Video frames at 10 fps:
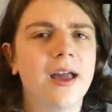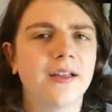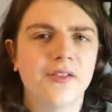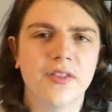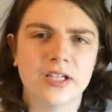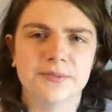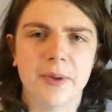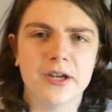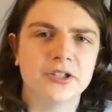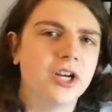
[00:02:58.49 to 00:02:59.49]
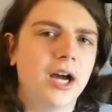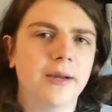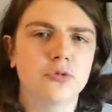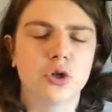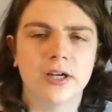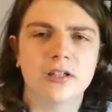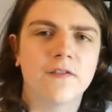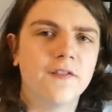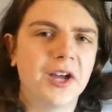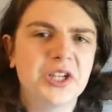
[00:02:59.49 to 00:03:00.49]
and then they spend time trying to
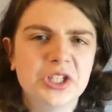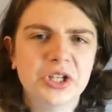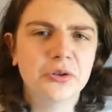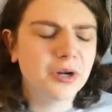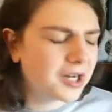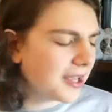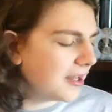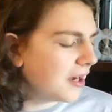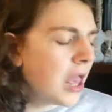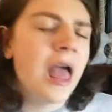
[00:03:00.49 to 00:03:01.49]
find each other again.